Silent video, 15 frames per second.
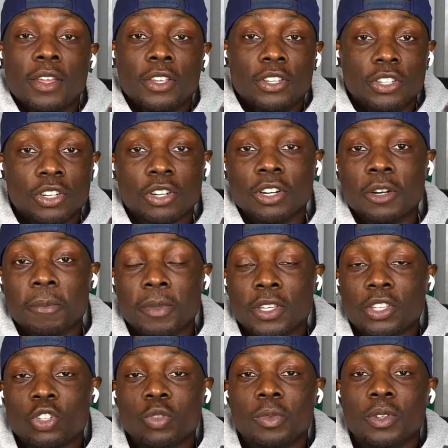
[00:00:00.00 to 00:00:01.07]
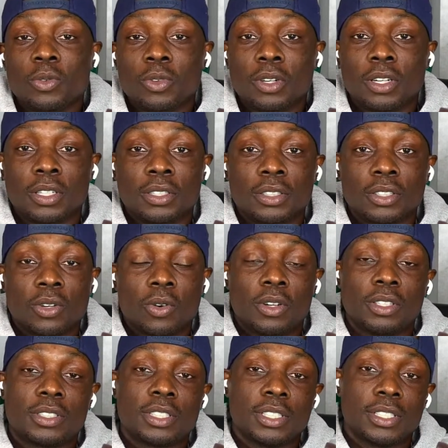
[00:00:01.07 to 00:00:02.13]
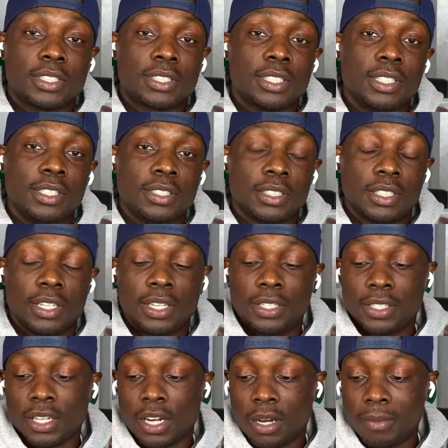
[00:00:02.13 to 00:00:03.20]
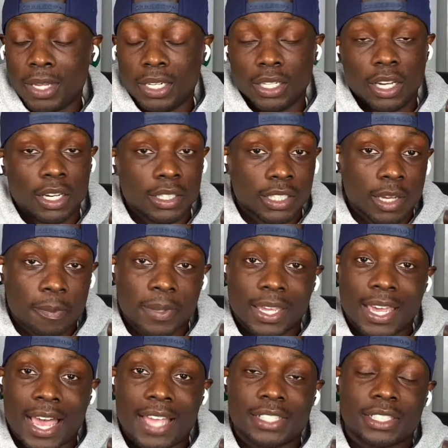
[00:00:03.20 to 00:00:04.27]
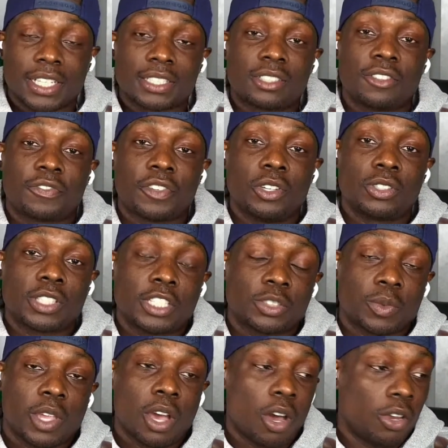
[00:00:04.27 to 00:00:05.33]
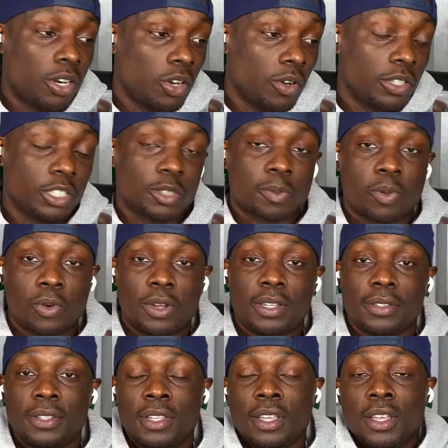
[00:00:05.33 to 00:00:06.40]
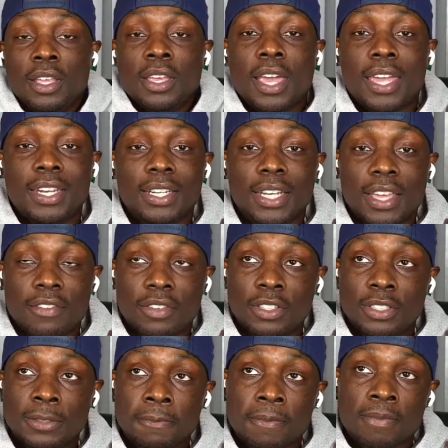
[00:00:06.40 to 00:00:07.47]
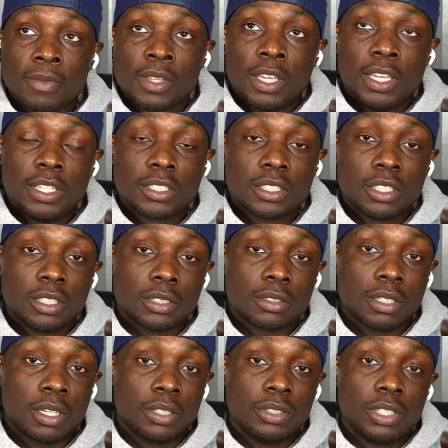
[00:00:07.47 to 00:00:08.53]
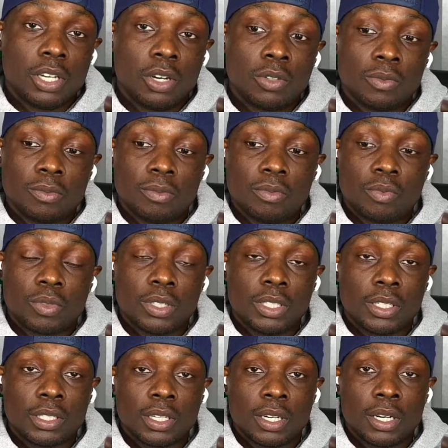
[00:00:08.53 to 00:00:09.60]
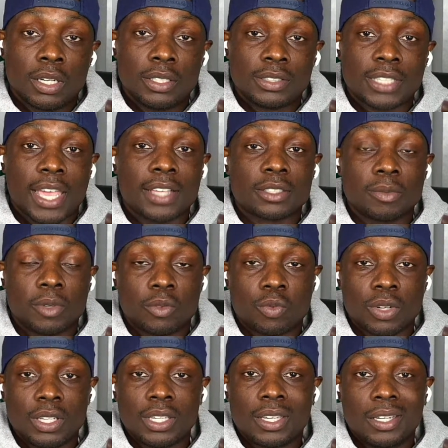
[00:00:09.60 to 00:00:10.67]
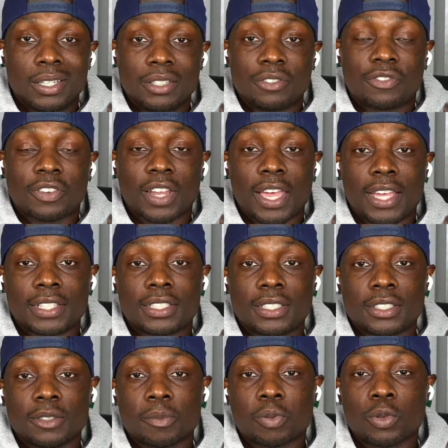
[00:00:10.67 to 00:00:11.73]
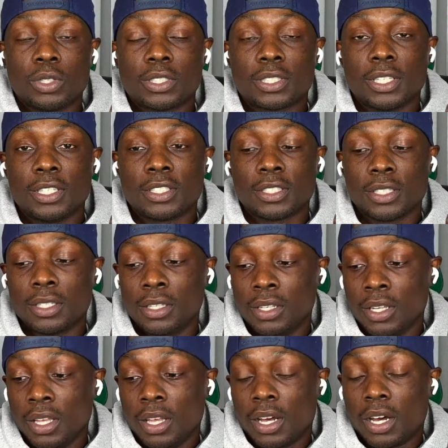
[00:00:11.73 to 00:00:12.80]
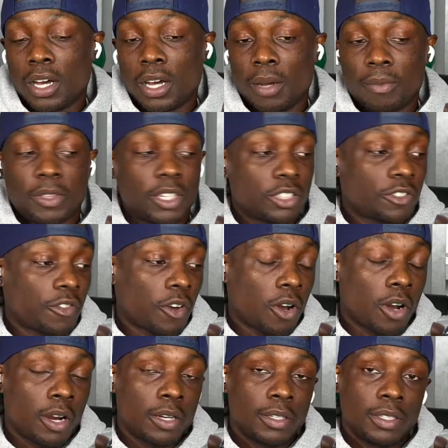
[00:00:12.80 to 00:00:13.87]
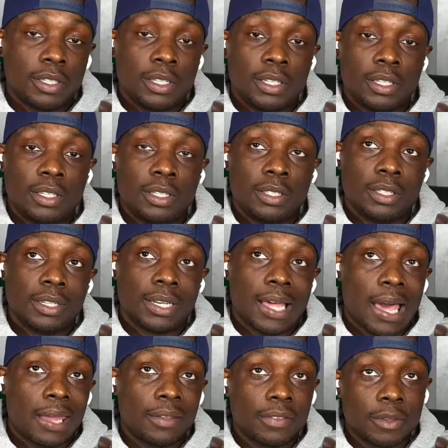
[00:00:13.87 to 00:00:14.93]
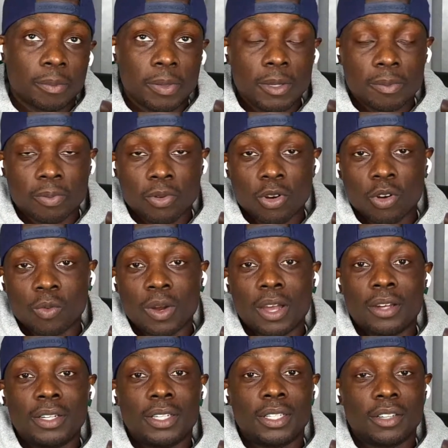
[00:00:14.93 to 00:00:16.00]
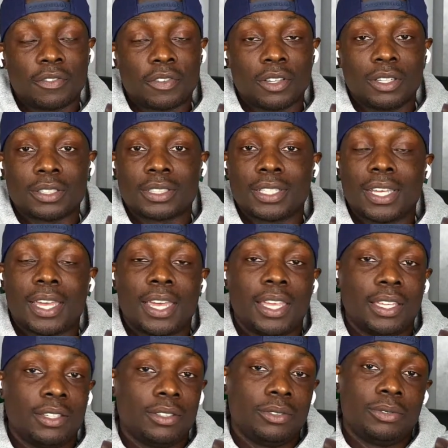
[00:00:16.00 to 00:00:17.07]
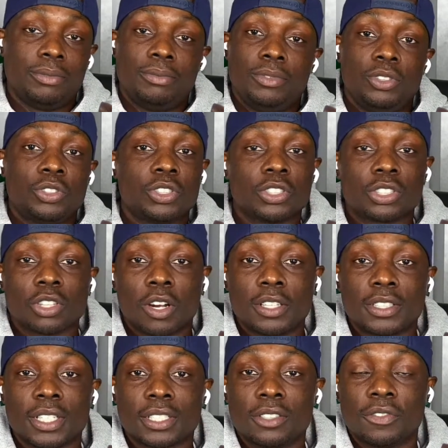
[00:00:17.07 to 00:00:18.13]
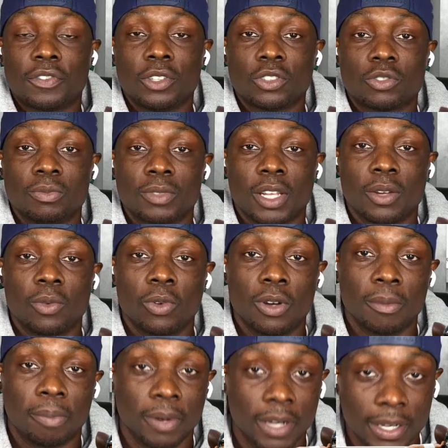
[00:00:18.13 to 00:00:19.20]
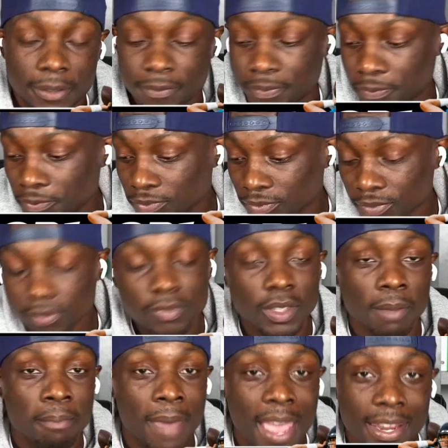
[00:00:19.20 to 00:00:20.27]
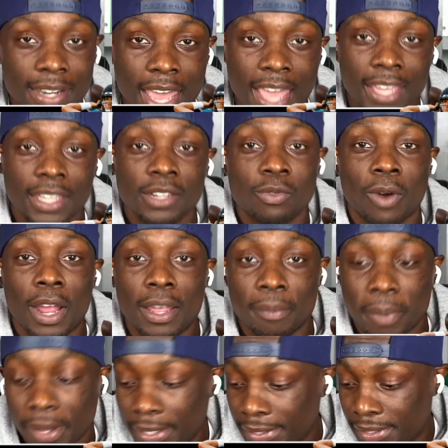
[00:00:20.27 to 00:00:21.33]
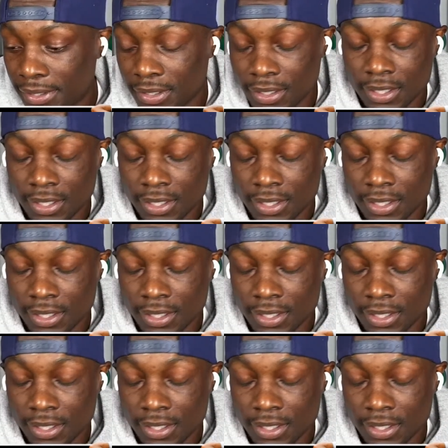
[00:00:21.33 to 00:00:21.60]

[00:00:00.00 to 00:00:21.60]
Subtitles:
you're going to be QB1 going into this season. And they lucked up and got Justin Fields, as we all know at this point, at 11. He's looked, really. He's had some really good flashes in preseason thus far, and a lot of the people around the NFL are saying, "Hey, you should start Justin Fields from day one." But Matt Nagy, Ryan Pace,